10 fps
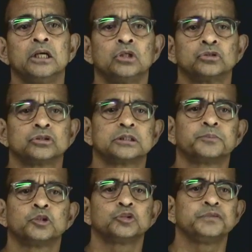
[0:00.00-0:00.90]
So
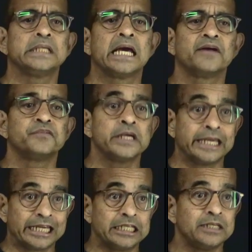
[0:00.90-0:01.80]
suppose we have
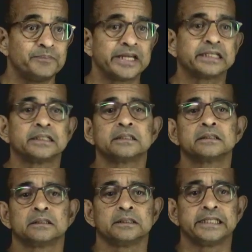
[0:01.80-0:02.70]

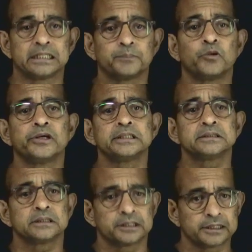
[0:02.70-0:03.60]
independent data points,
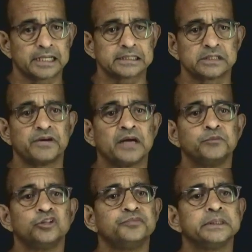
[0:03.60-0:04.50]
regressive eye
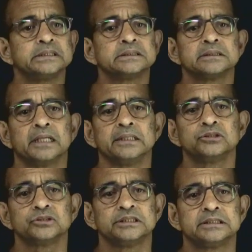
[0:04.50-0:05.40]
movements, right? So
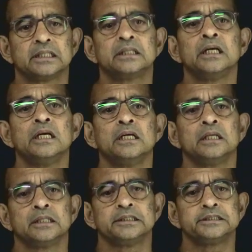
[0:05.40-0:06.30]
these are
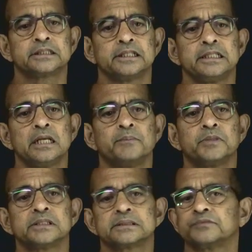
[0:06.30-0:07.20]
discrete
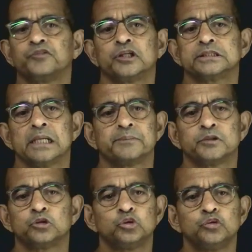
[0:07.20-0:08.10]
numbers, for example,
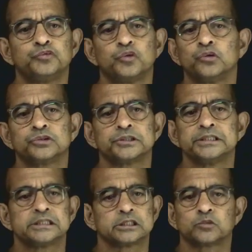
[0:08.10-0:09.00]
2, 4, 3,
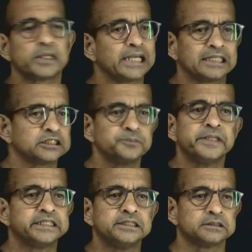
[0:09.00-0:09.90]
6, 1. I just
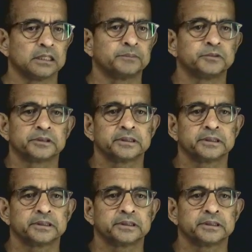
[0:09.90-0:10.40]
made this up, okay?